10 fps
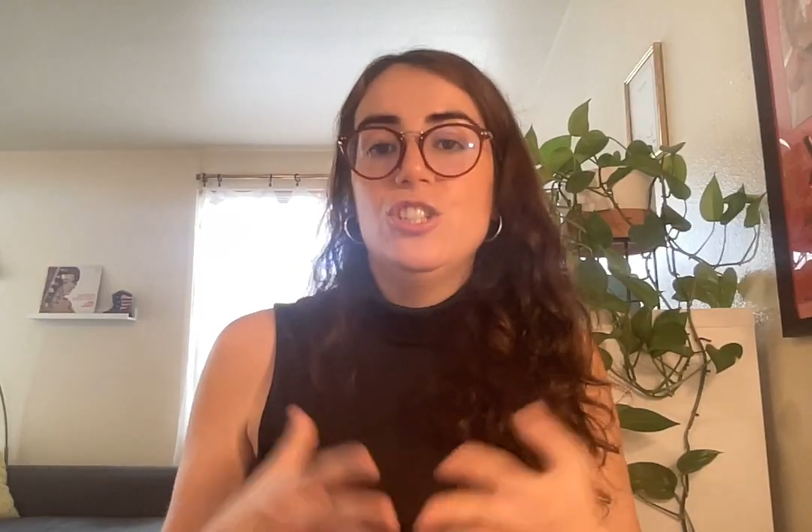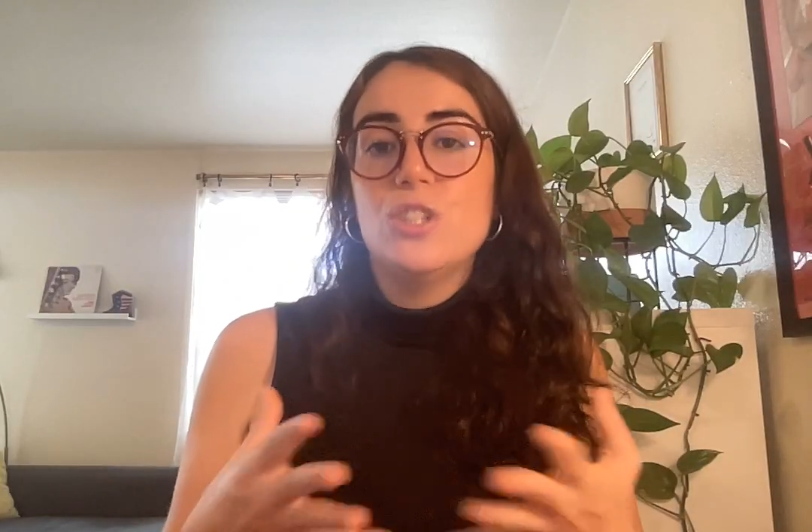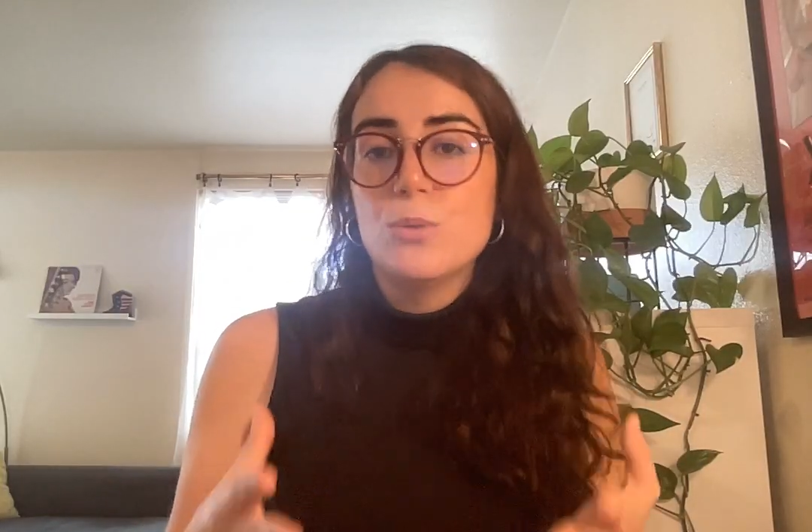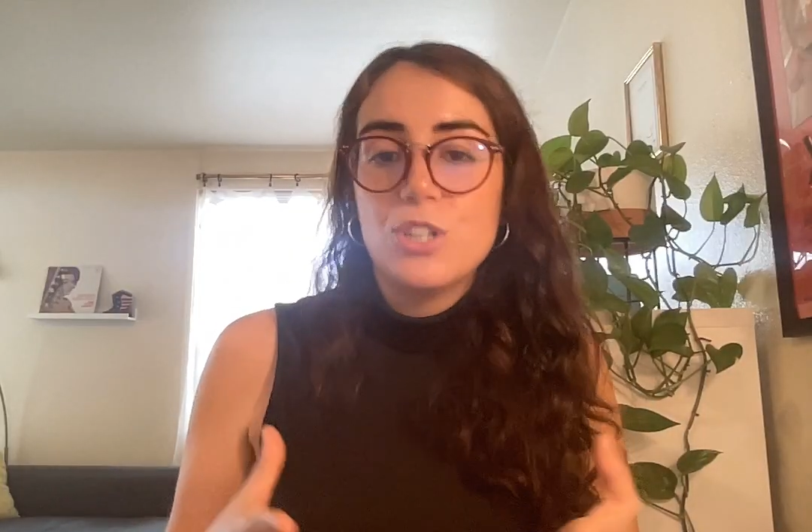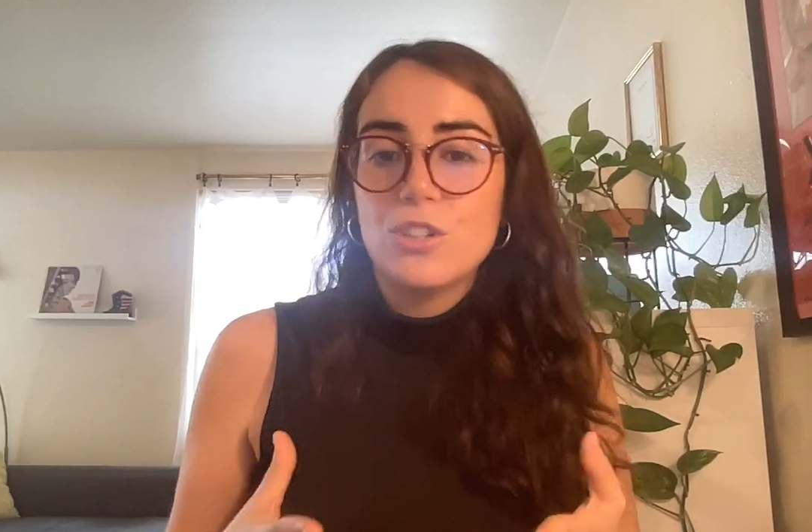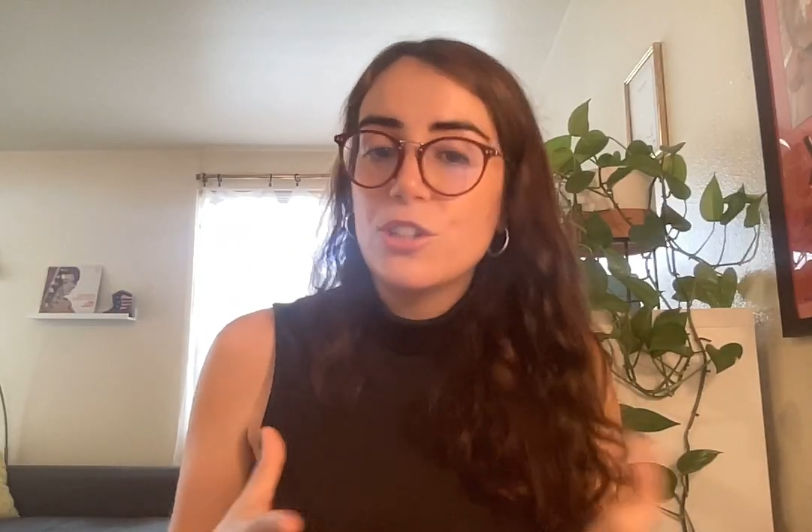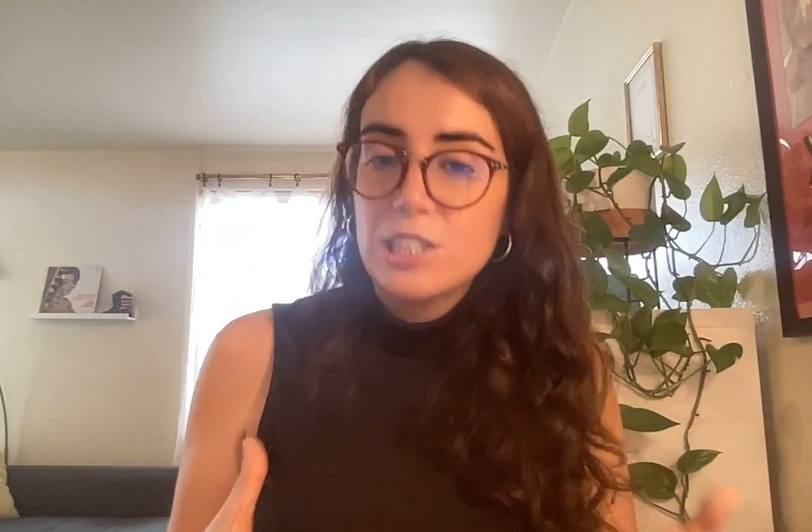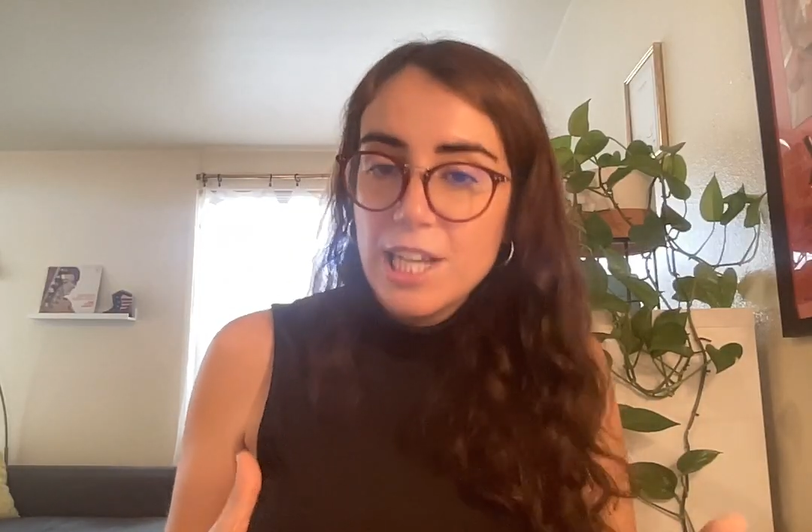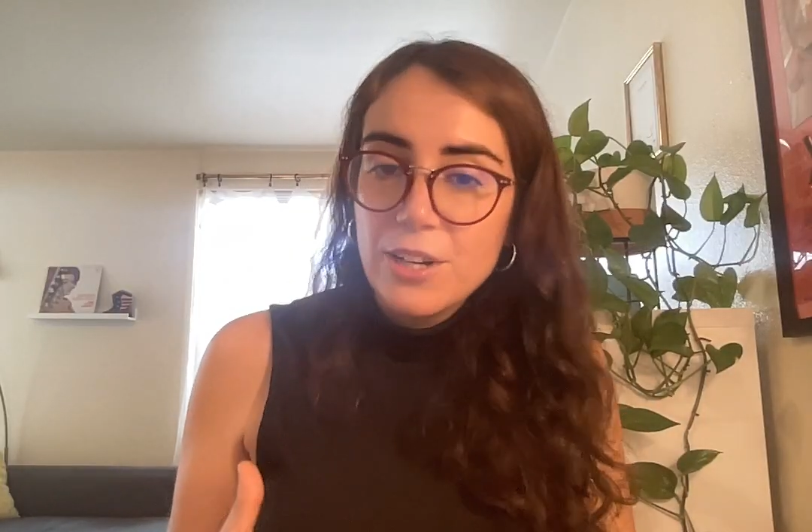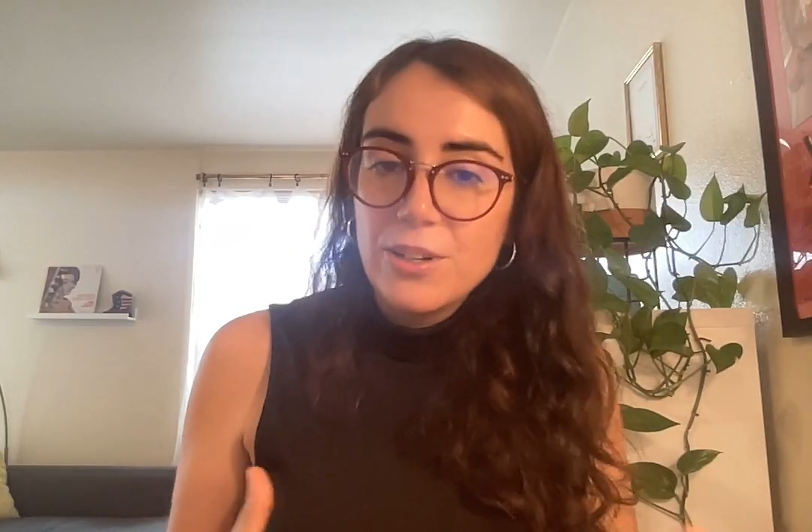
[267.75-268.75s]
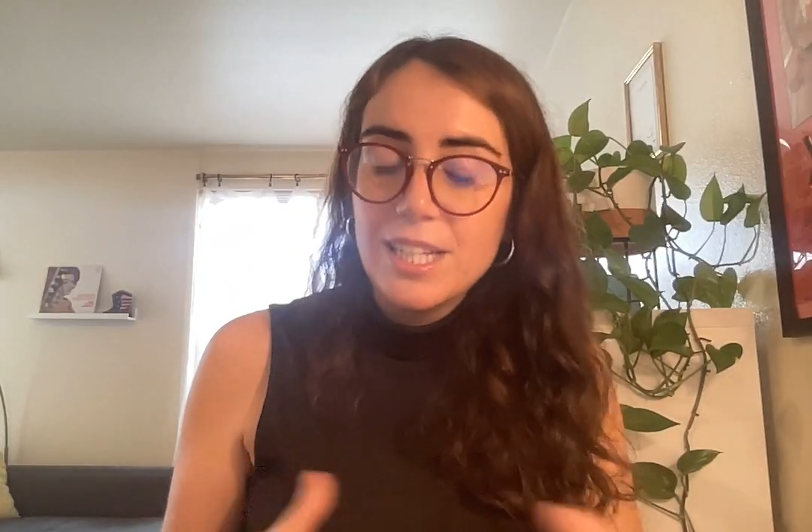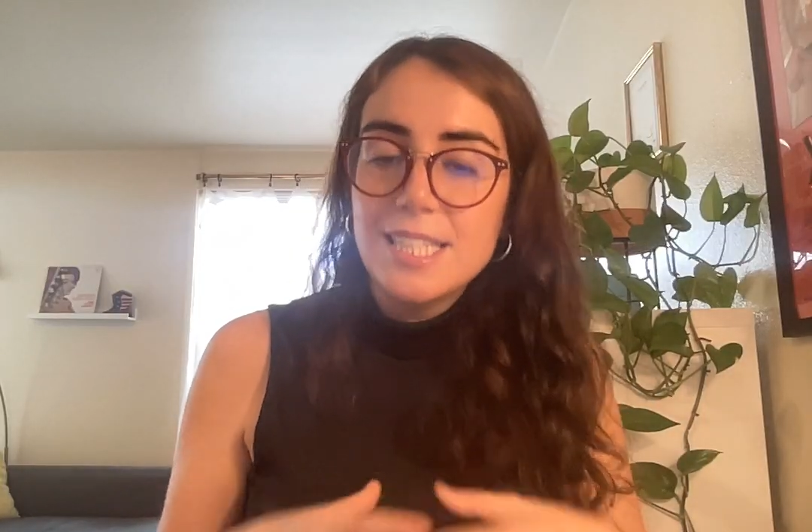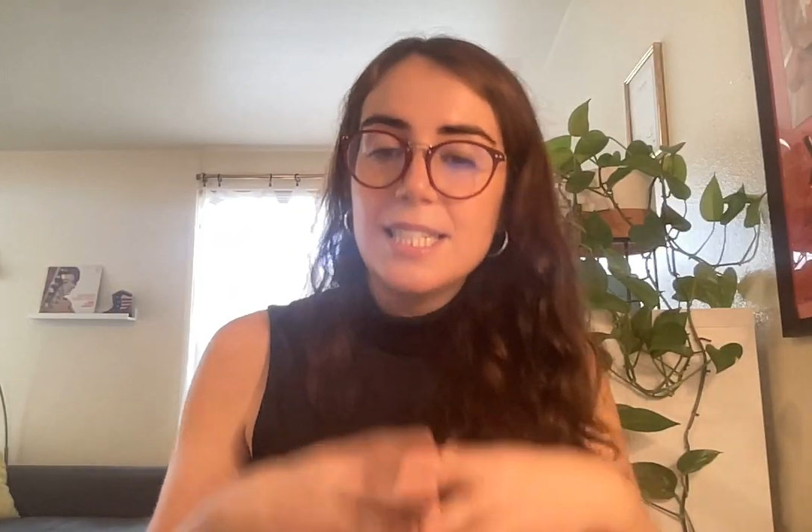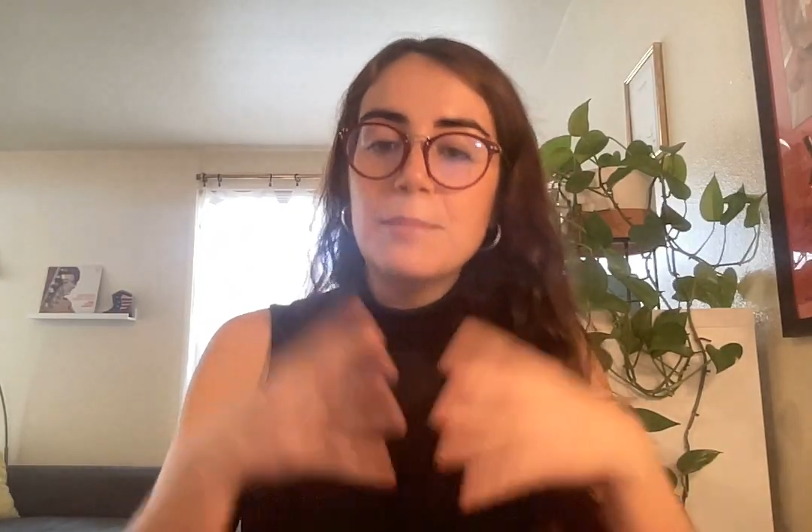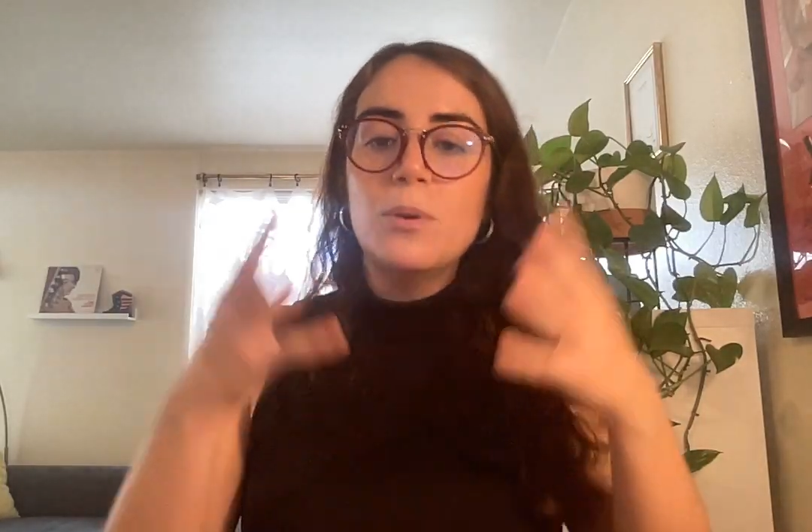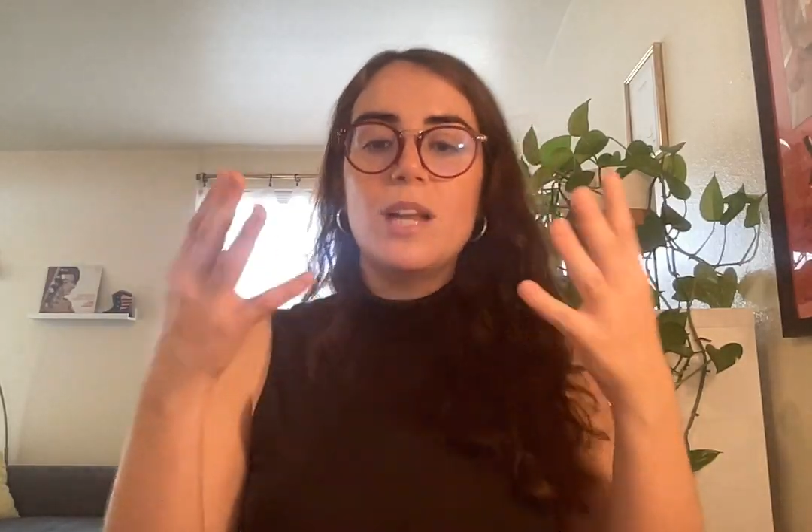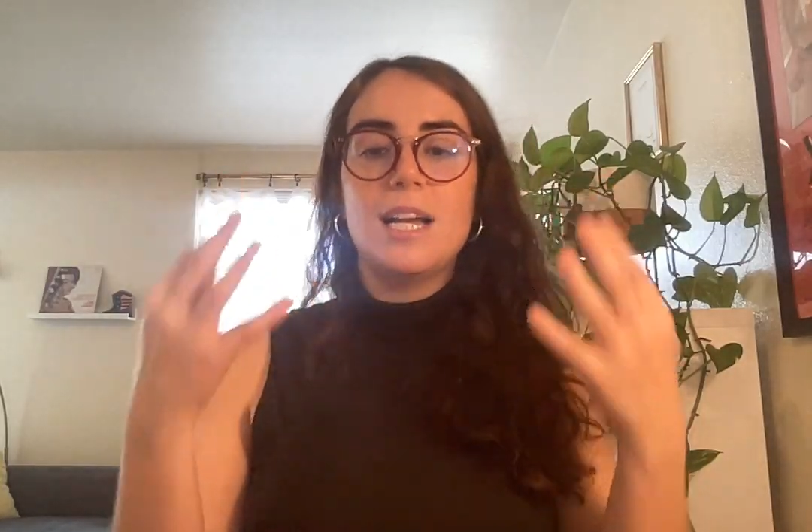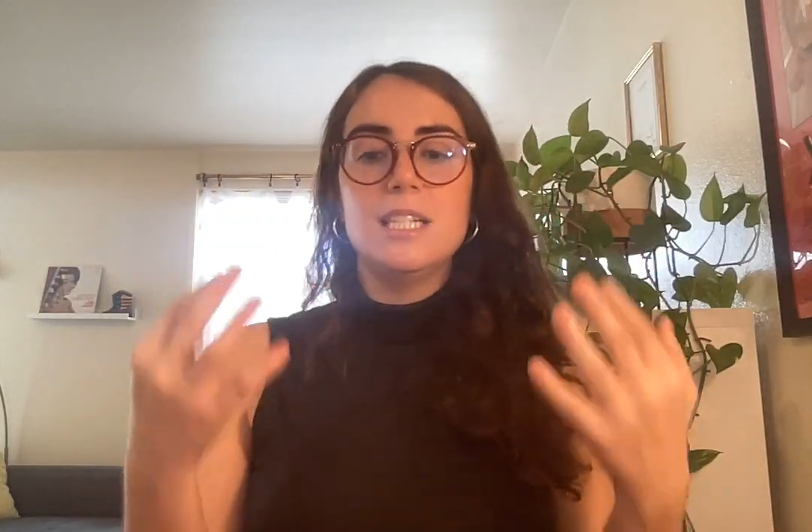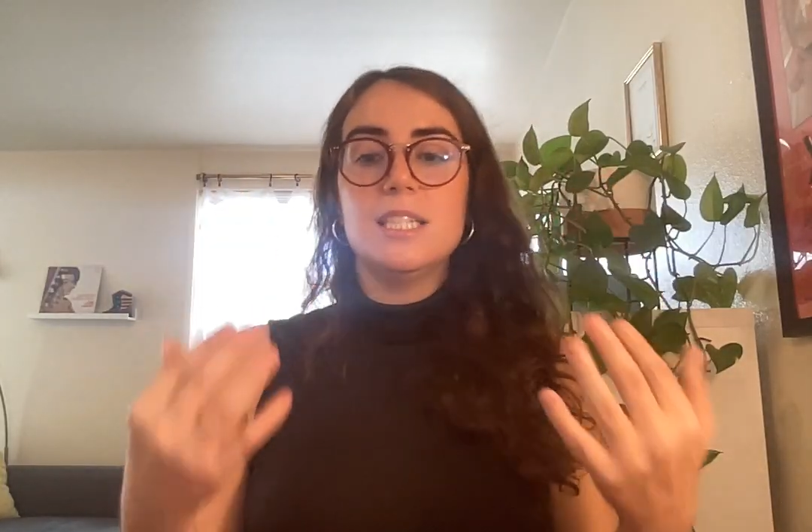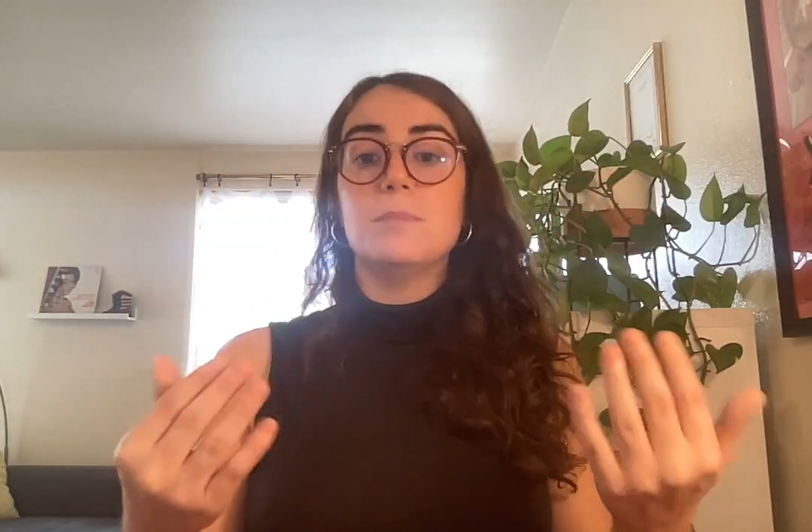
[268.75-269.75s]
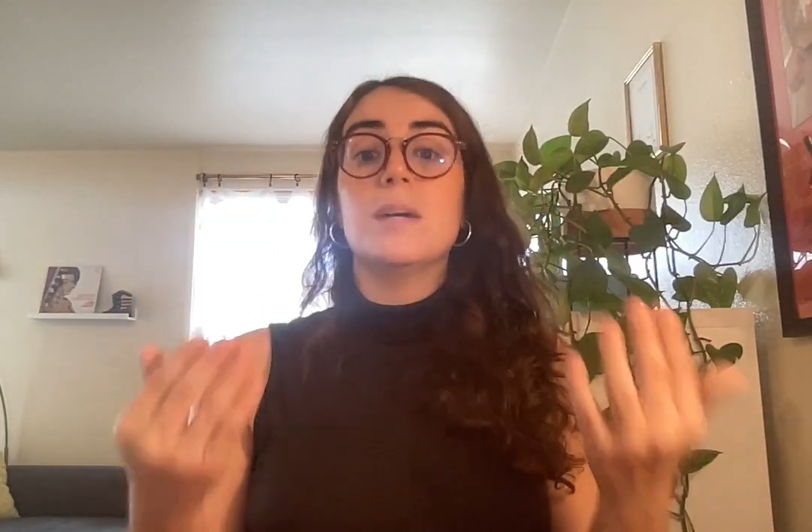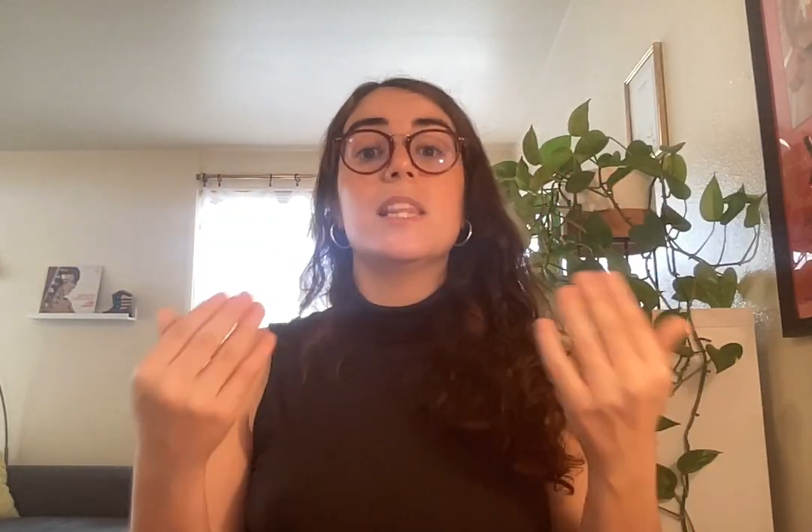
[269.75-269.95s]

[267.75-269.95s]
social category symbolized by